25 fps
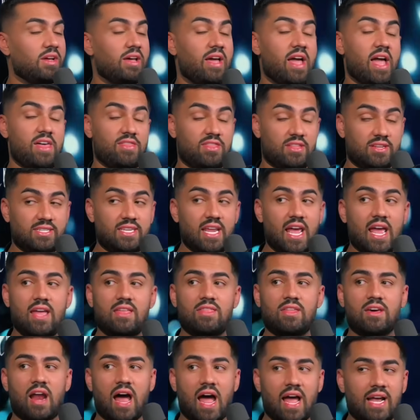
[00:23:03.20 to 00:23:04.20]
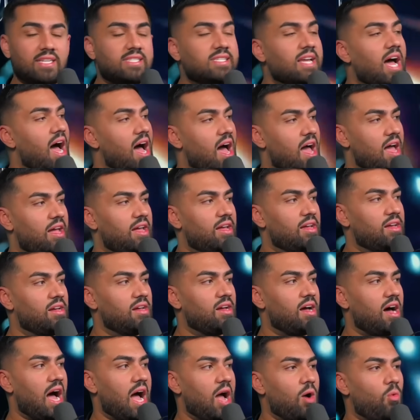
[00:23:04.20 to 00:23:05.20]
Mm. And the day that I die,
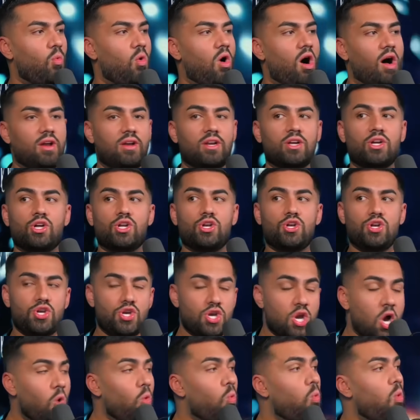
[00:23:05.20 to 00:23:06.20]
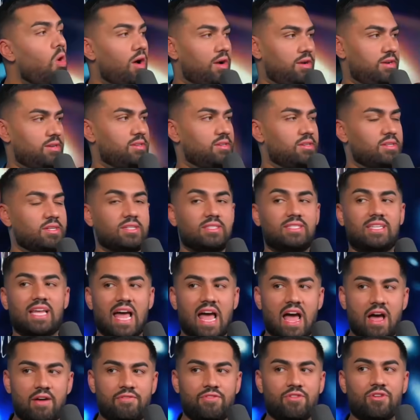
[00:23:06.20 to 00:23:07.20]
I want no one
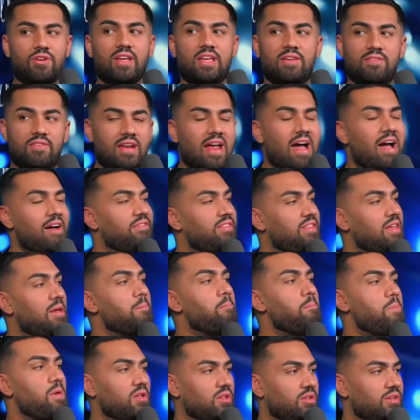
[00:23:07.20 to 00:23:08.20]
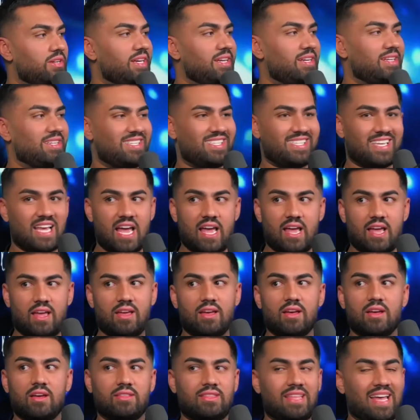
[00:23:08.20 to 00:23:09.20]
to ever even have the ability to
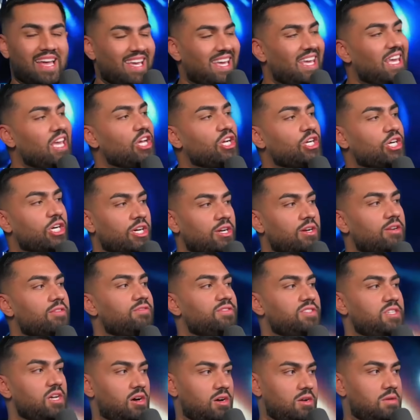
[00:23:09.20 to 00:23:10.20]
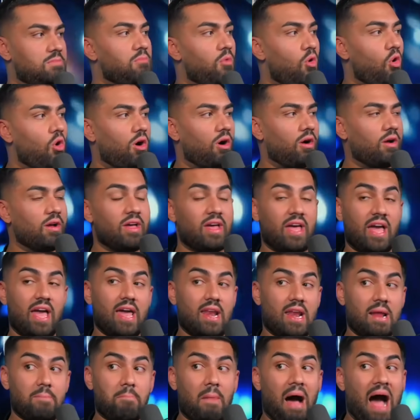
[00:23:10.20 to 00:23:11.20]
say that he could have done more.
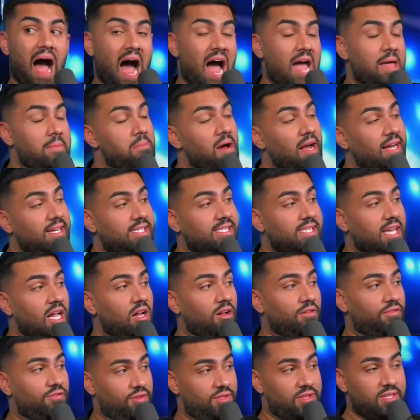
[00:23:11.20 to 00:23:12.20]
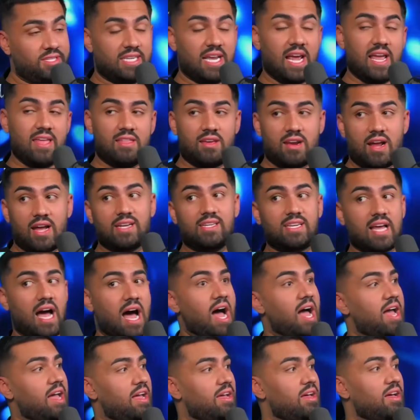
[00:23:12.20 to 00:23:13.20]
And I myself, on the day that I
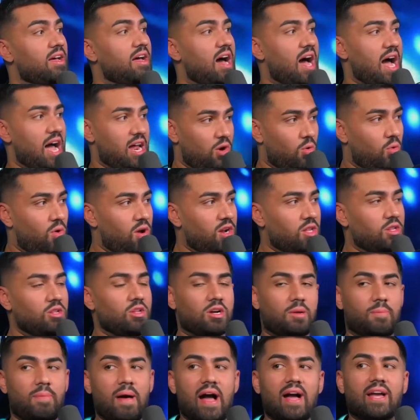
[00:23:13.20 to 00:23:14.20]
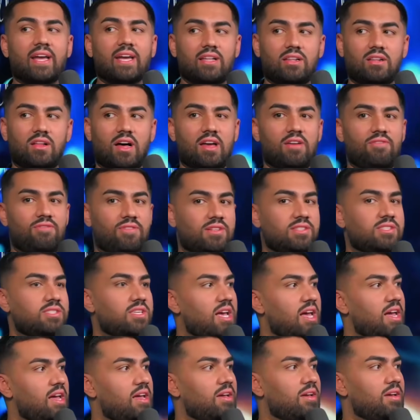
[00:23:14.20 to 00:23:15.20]
die, I don't want to look back at life and
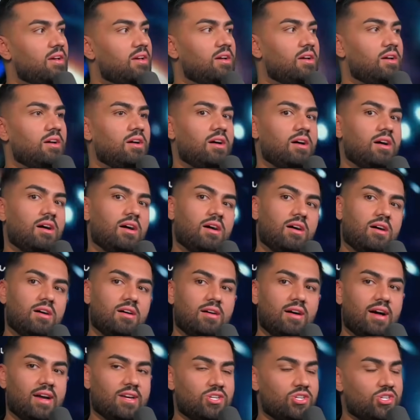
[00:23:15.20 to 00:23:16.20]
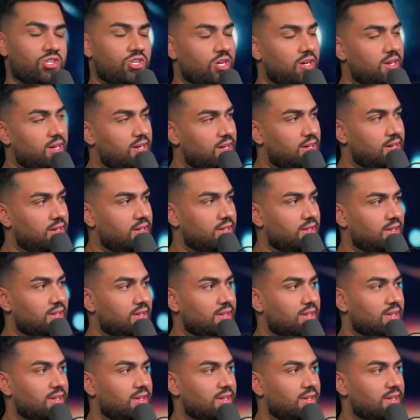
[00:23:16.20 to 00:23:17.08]
say, I shoulda,